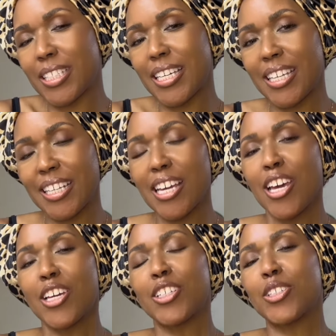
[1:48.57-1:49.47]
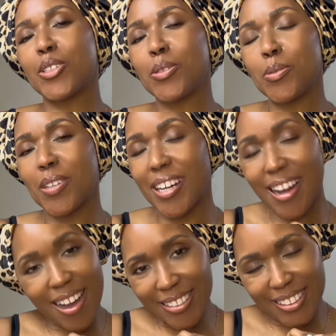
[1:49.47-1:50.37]
any new
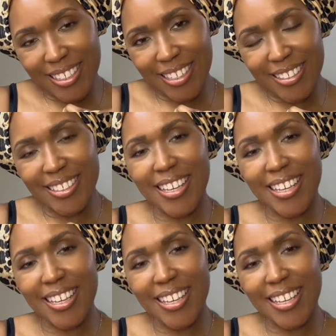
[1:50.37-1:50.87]
content,